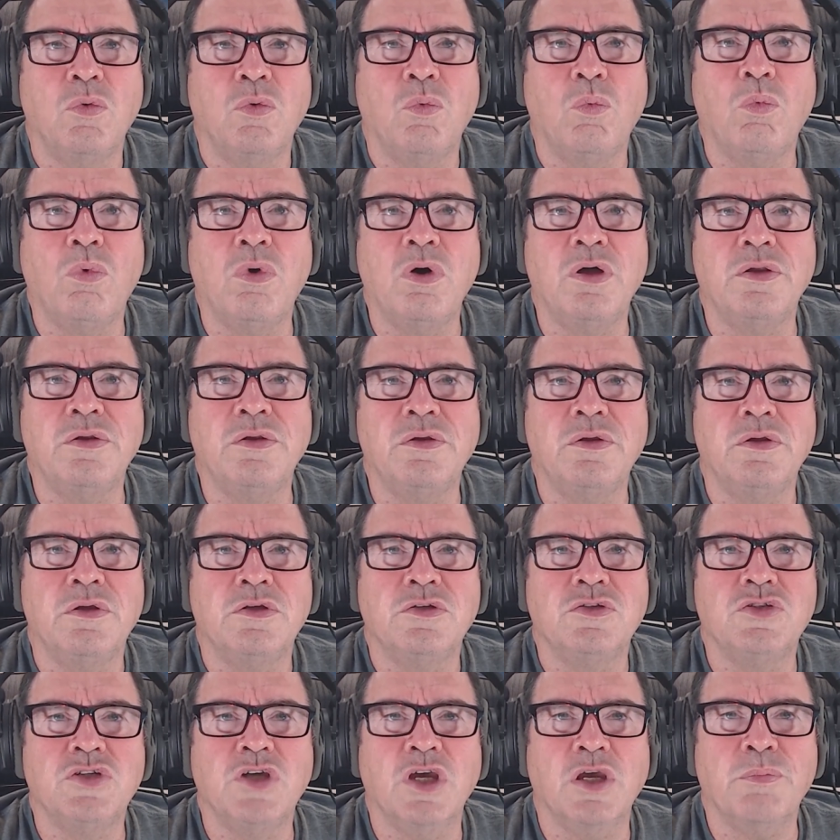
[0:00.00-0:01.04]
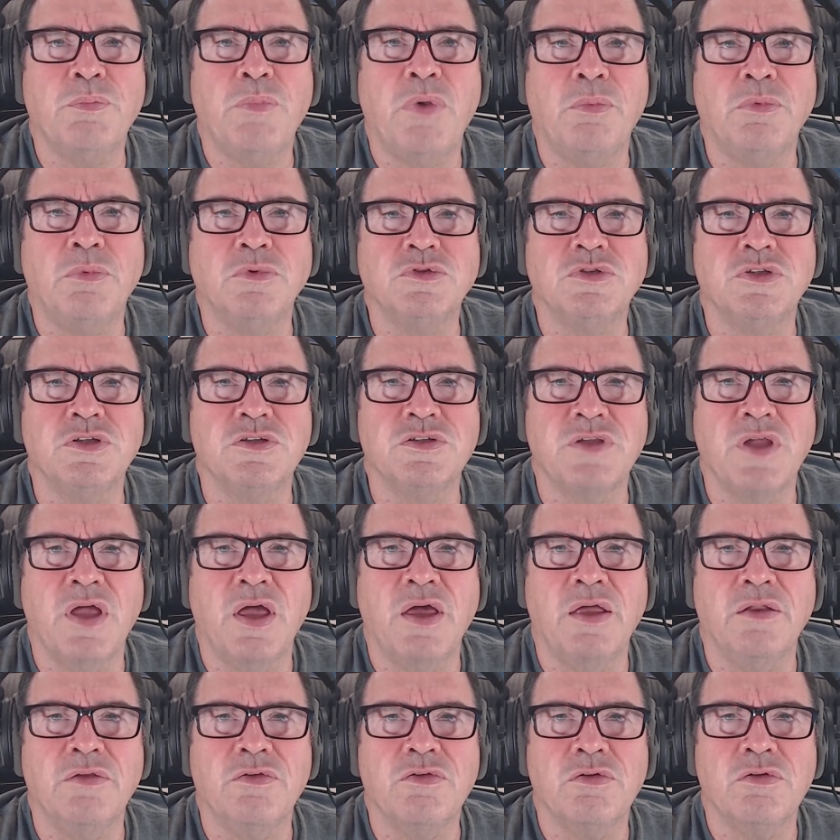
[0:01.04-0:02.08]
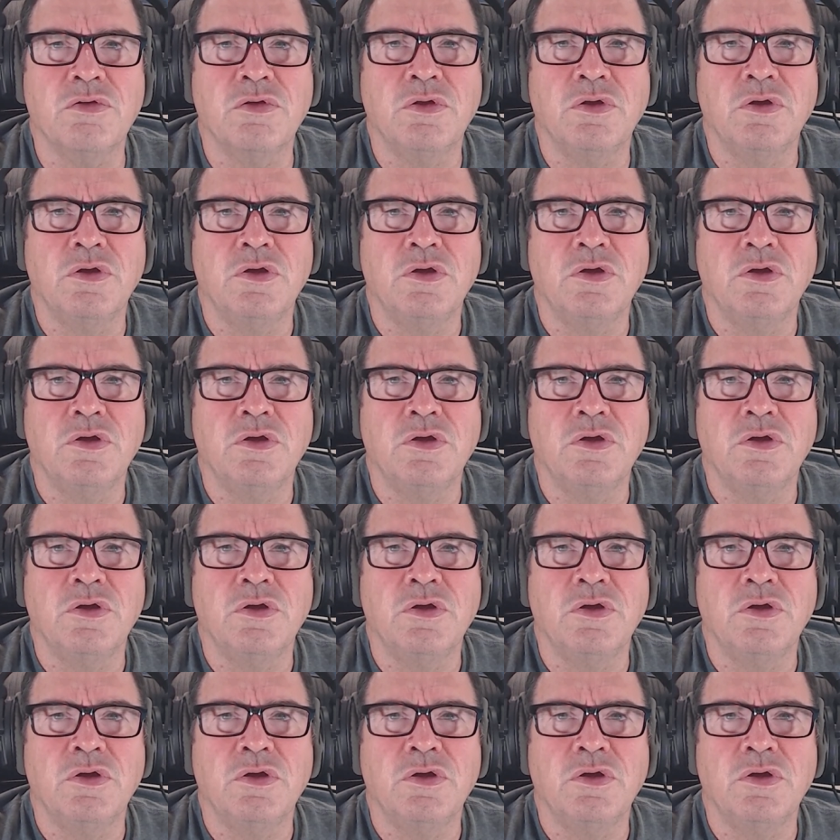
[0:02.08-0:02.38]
1. Check publishing status.